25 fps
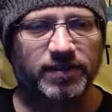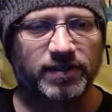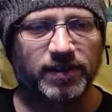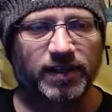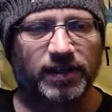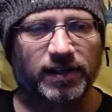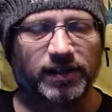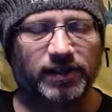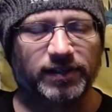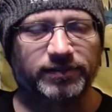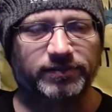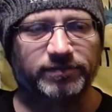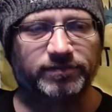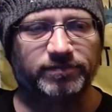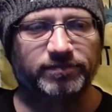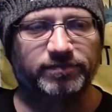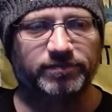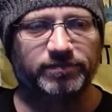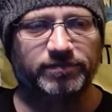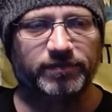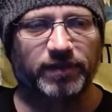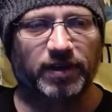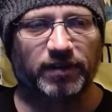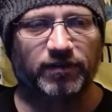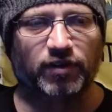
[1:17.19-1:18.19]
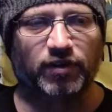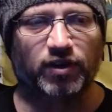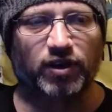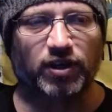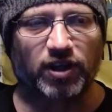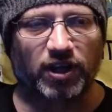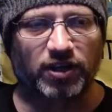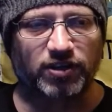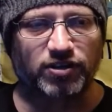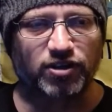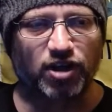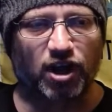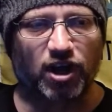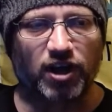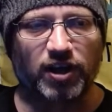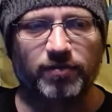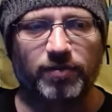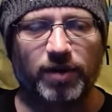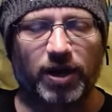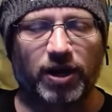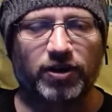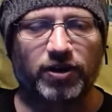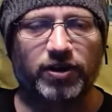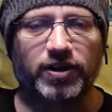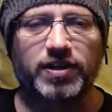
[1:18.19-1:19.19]
I've heard a lot of talk
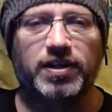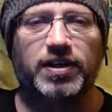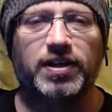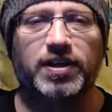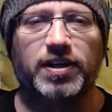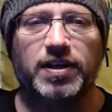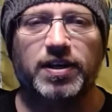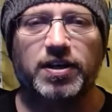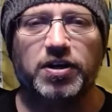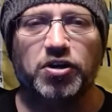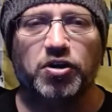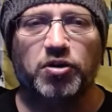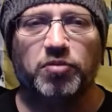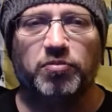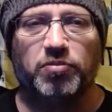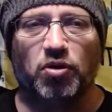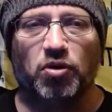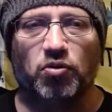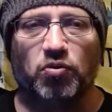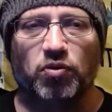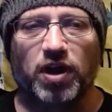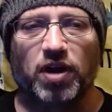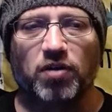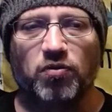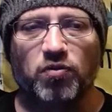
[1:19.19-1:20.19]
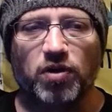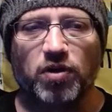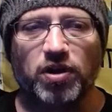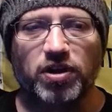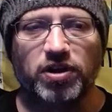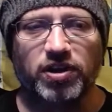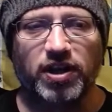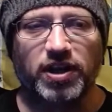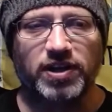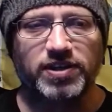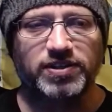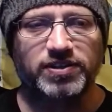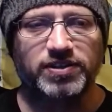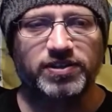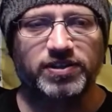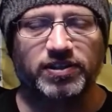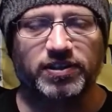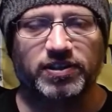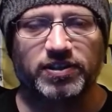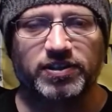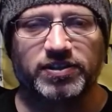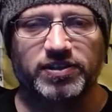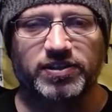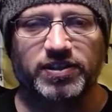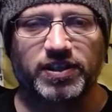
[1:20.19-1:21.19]
about it, but what I want you guys
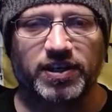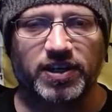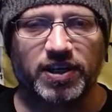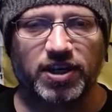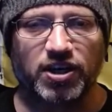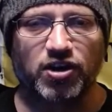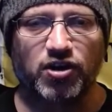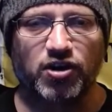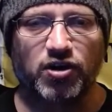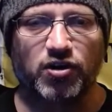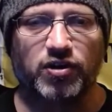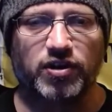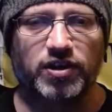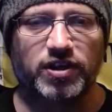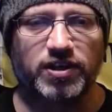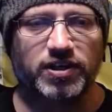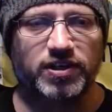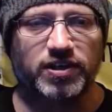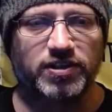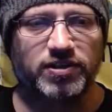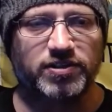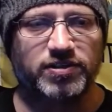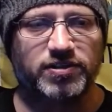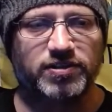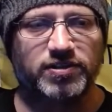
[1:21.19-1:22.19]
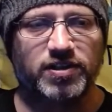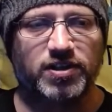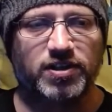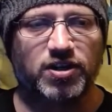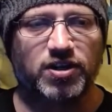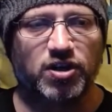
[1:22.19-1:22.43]
to hear is,